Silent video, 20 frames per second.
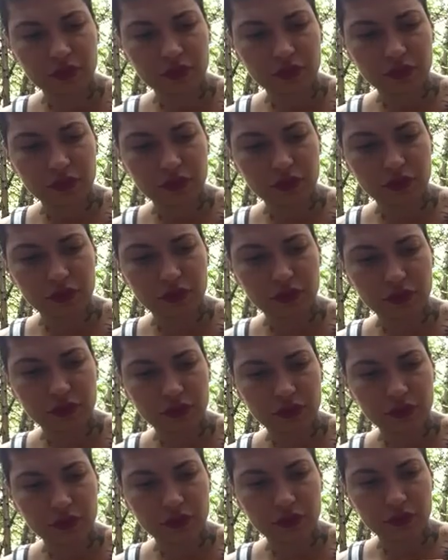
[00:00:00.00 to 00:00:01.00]

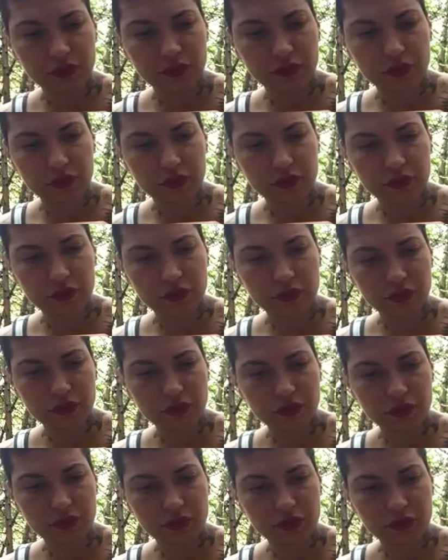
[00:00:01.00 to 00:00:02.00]

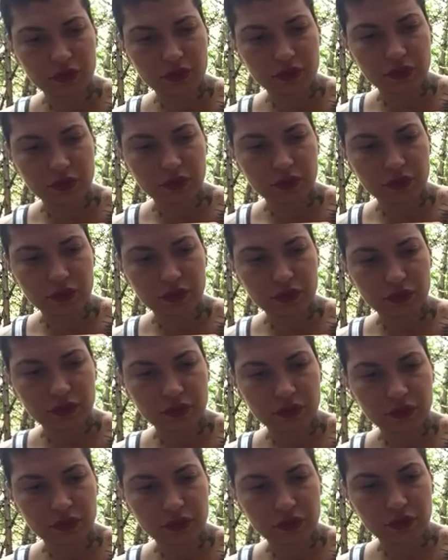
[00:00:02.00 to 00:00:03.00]

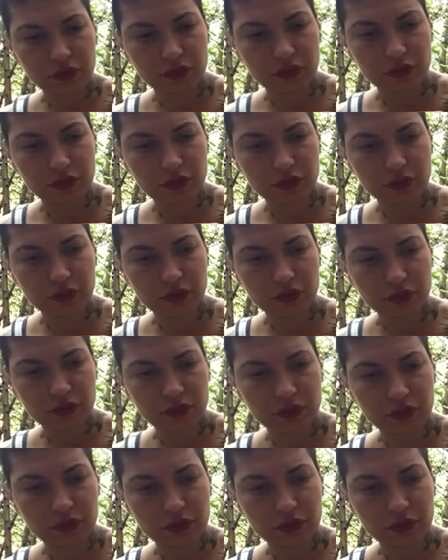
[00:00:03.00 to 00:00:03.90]
Nothing is said.